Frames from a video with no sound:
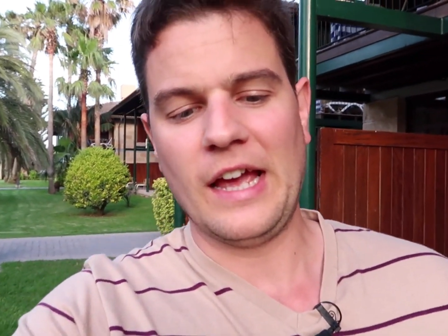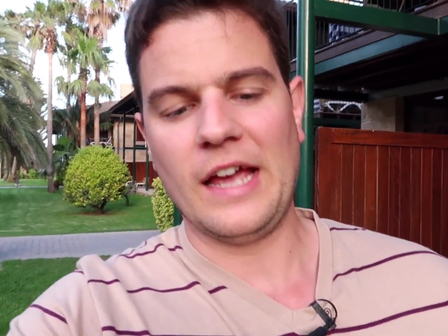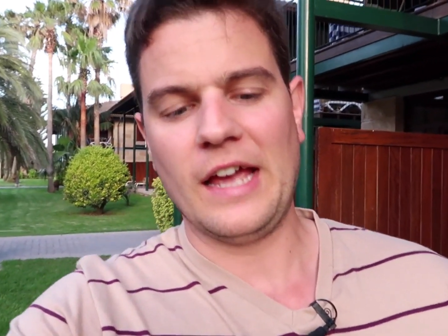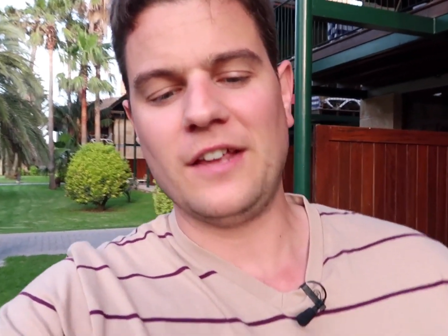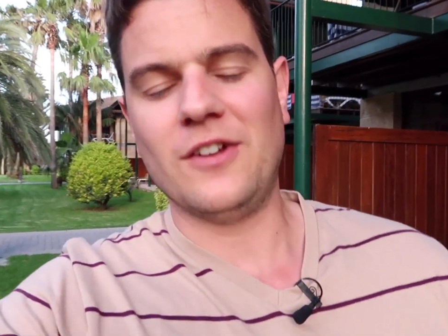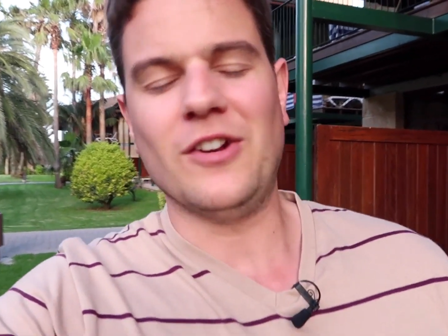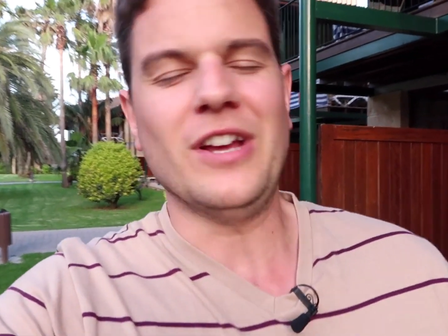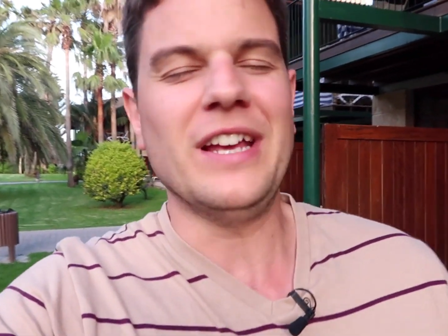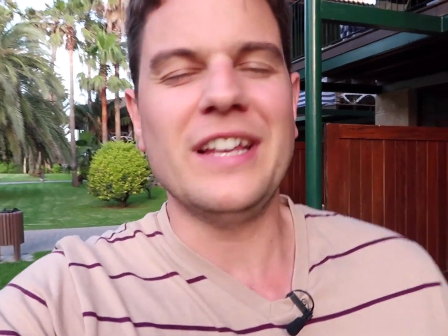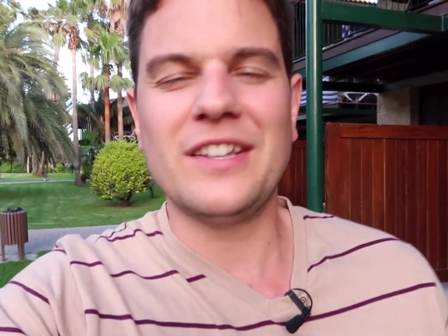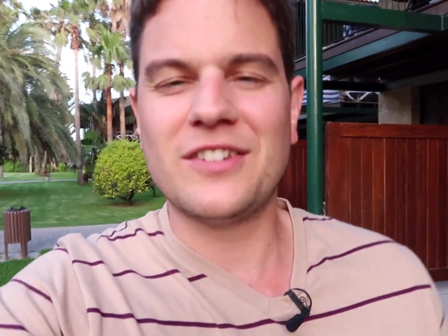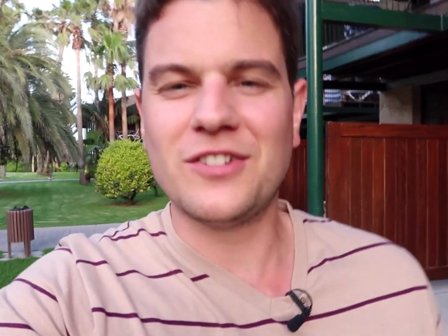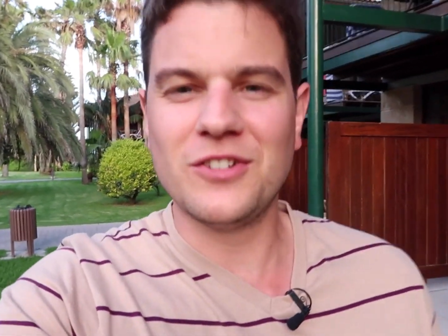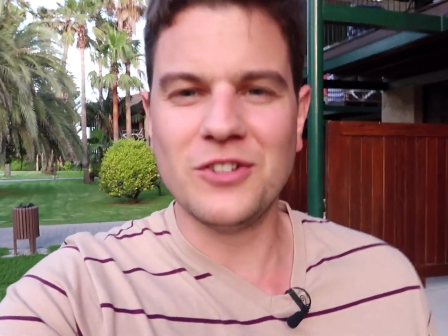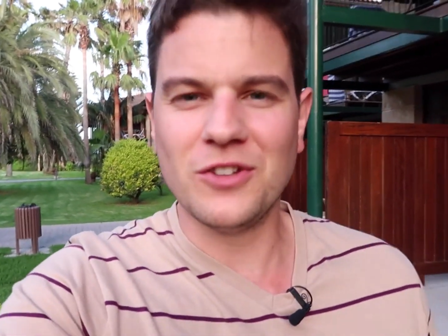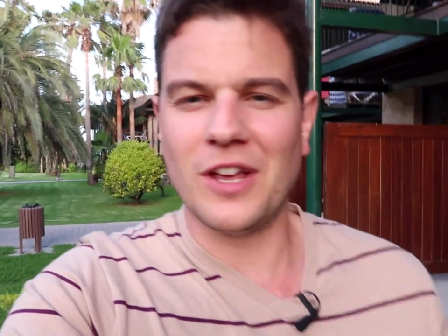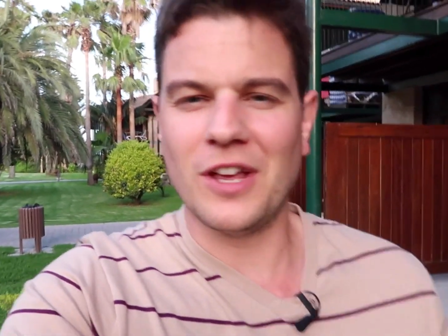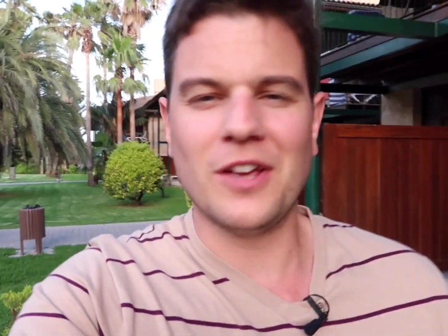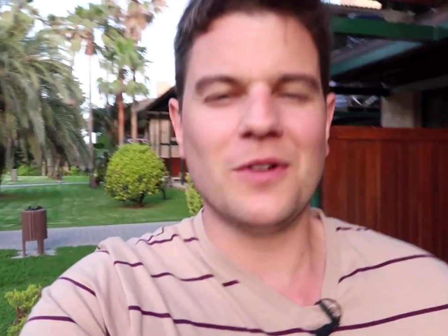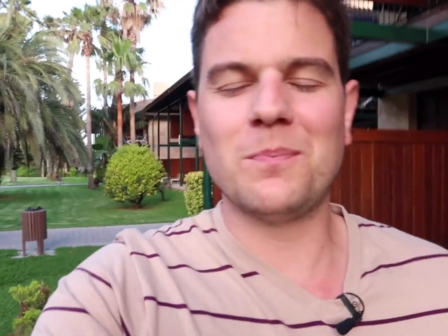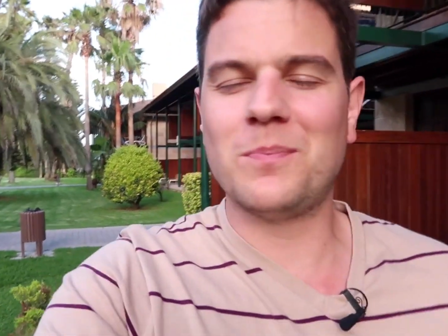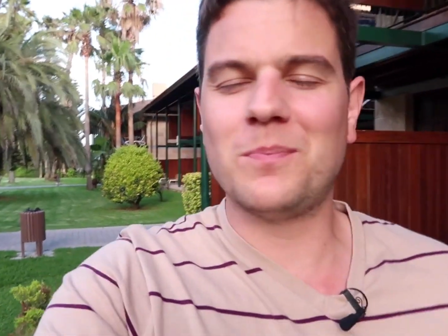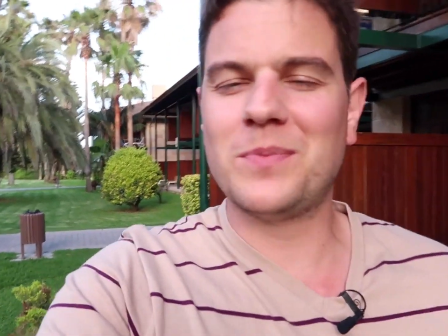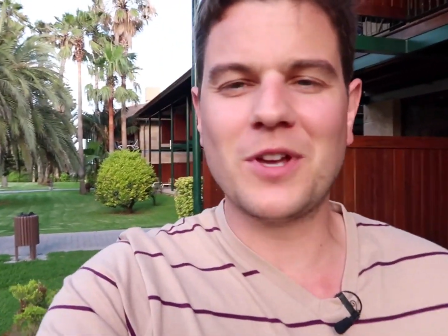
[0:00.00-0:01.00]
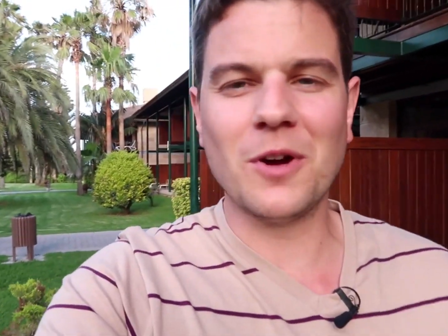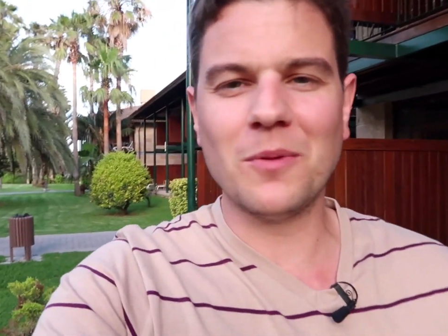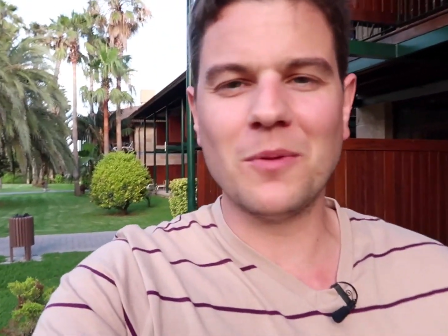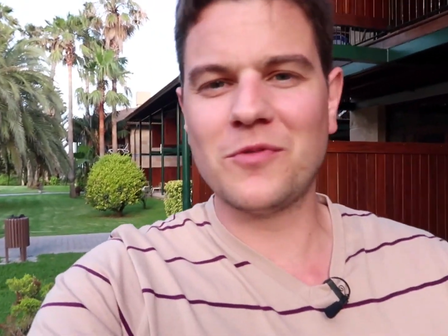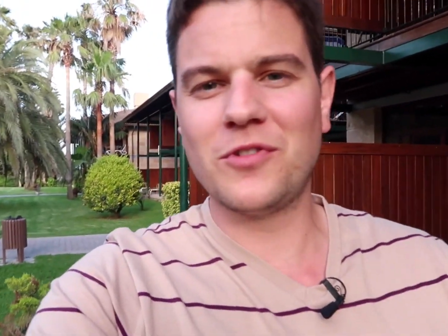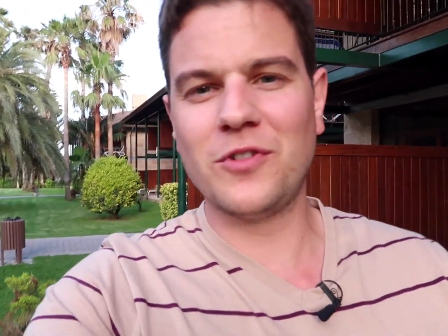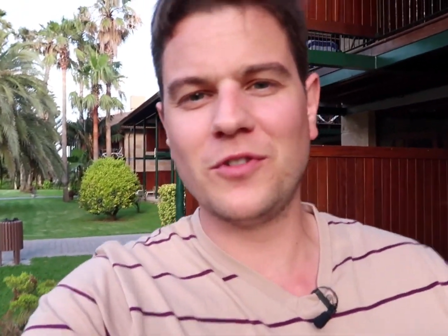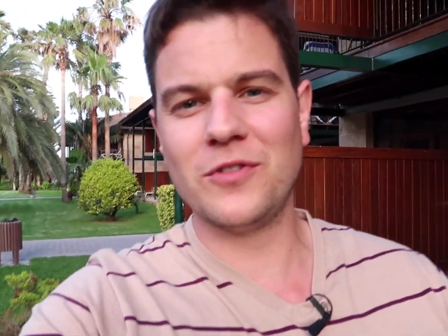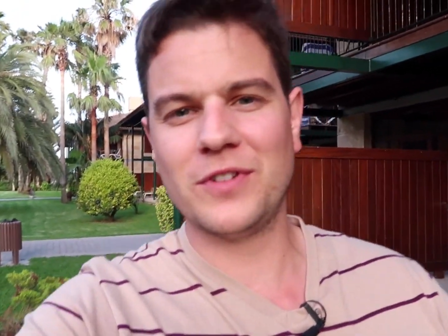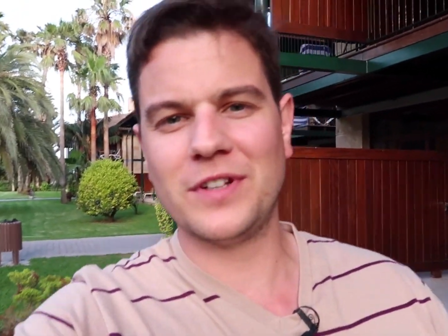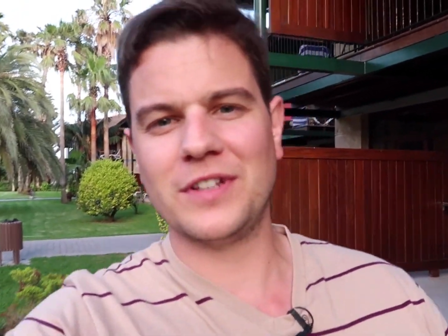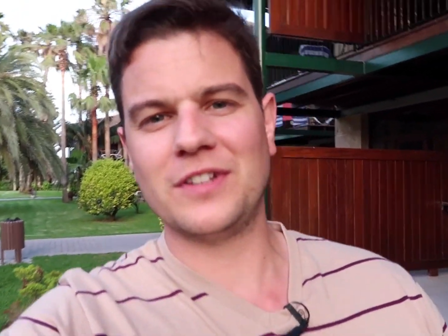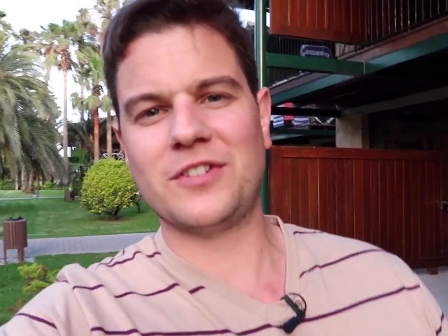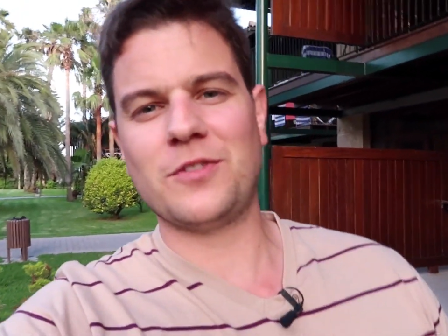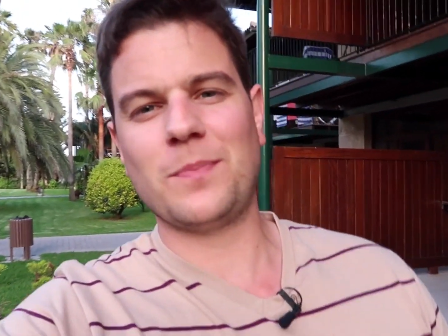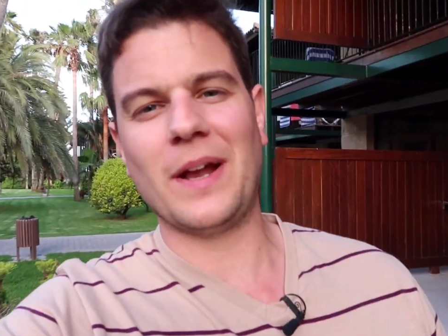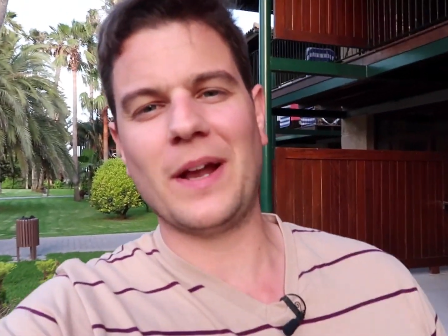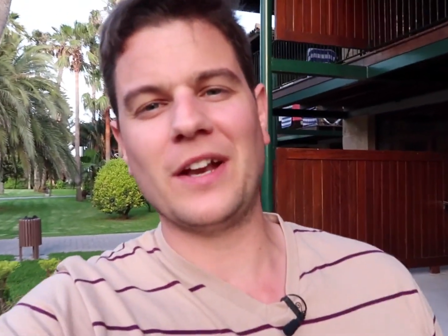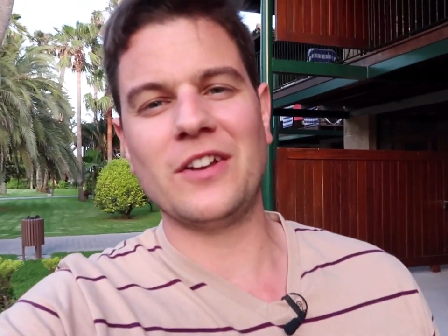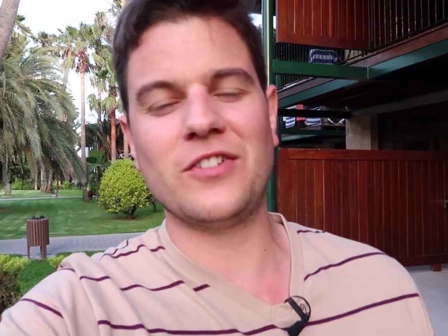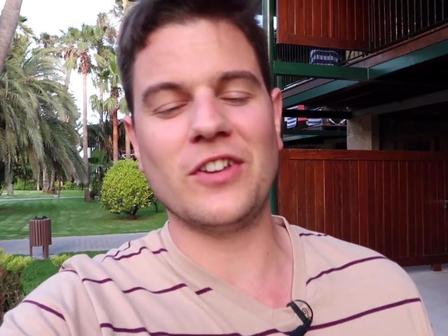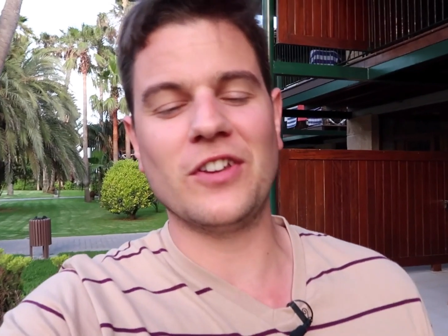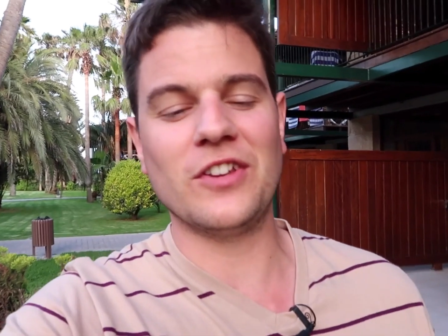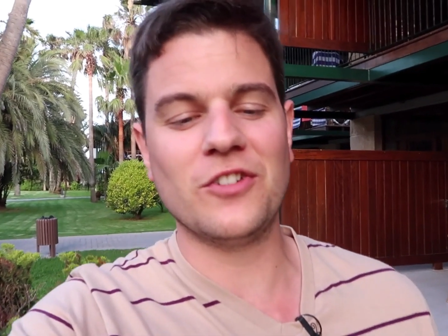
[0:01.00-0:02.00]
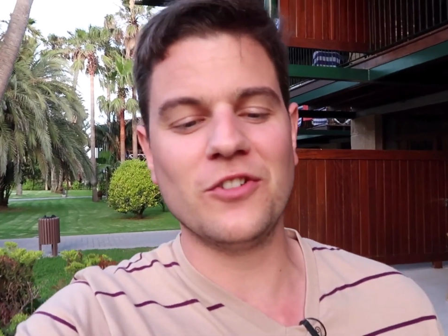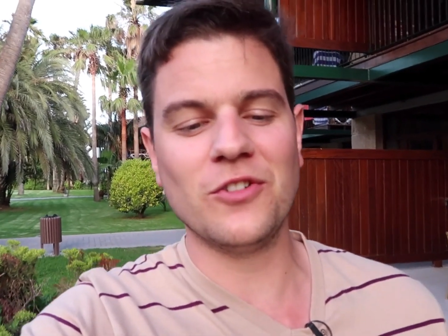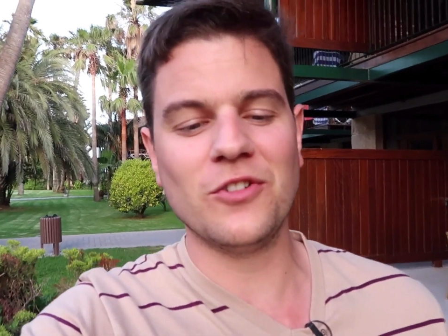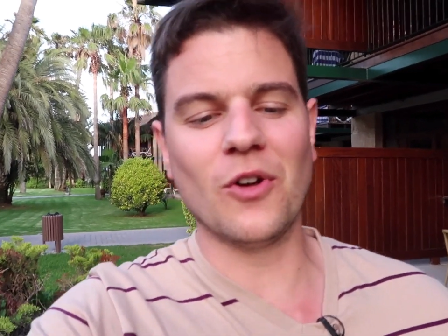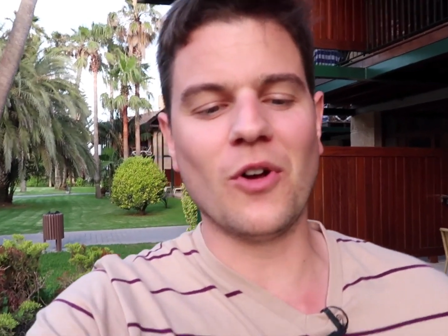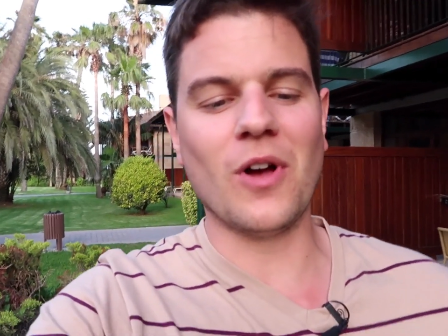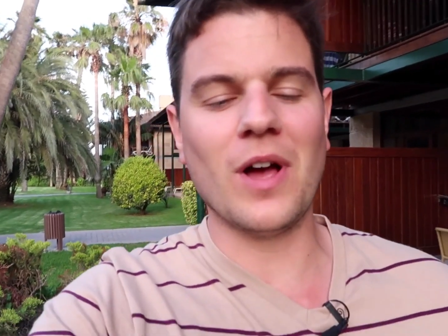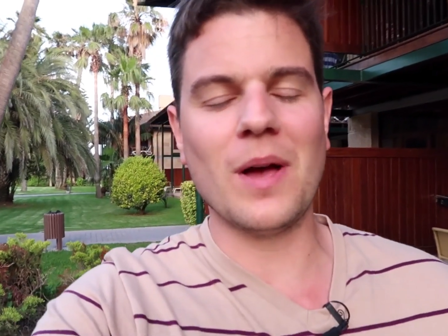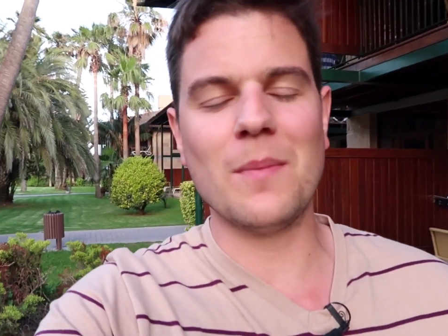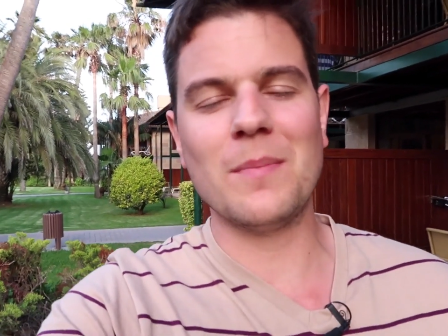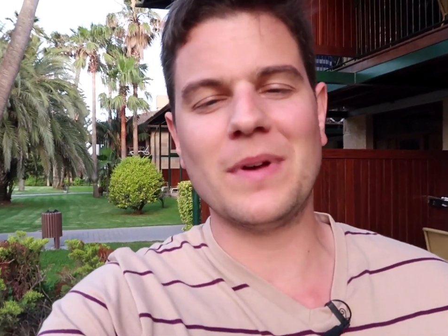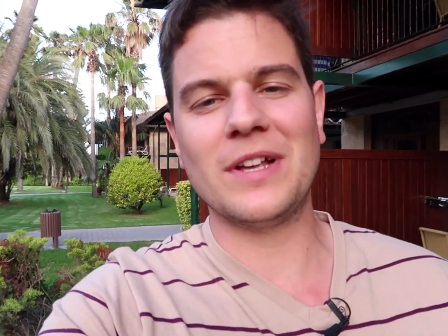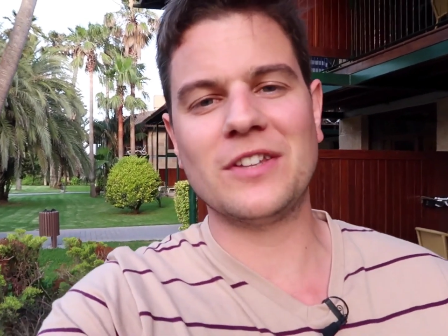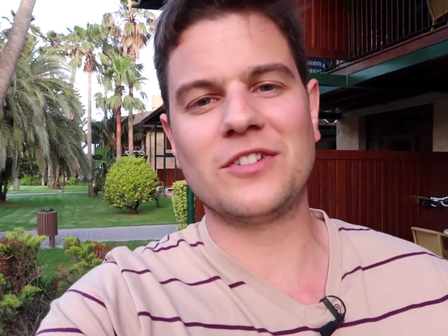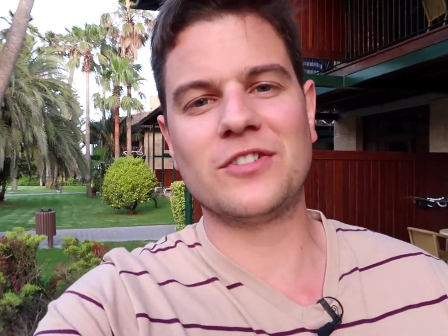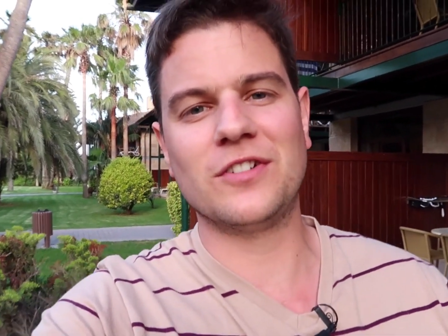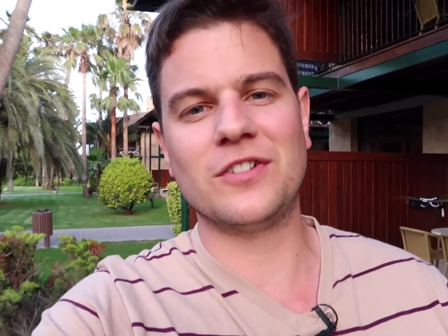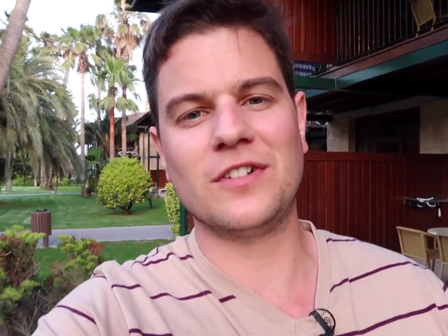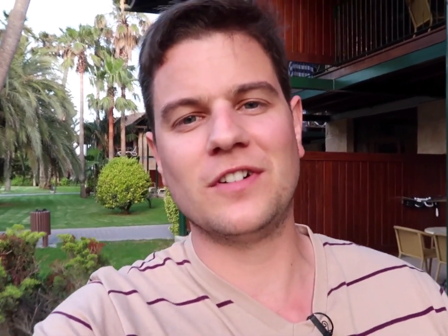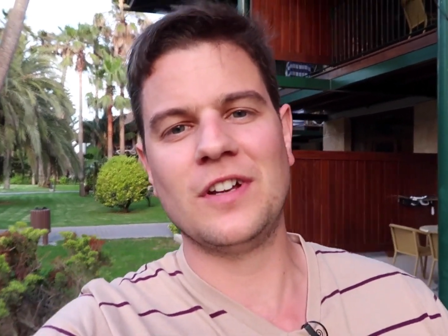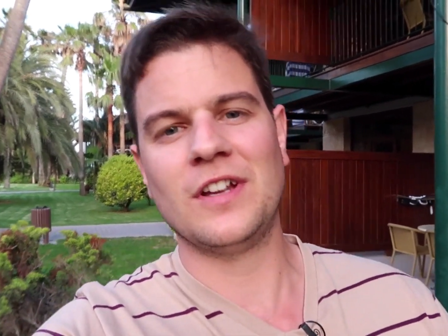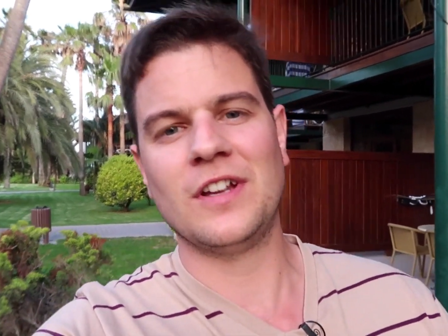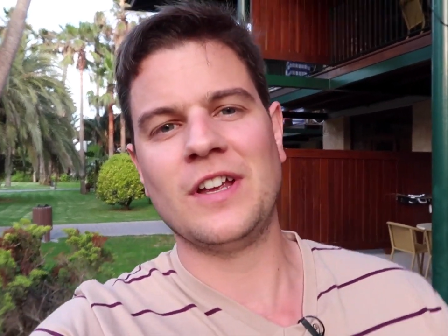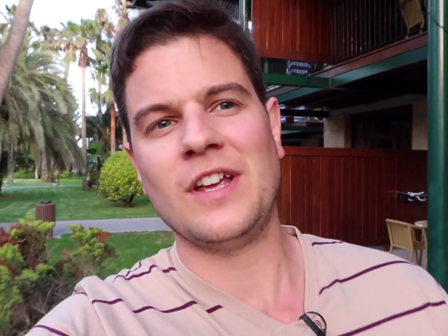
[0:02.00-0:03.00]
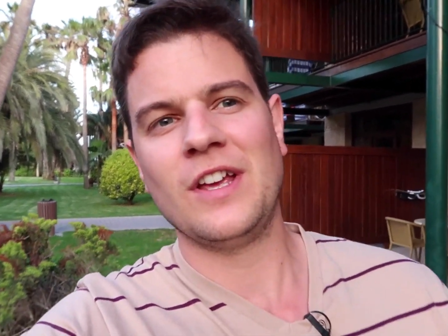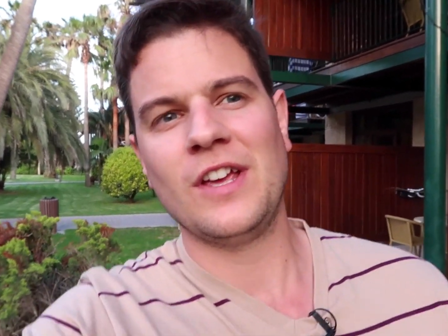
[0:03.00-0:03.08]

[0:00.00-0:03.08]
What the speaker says: become fluent in Spanish is not a matter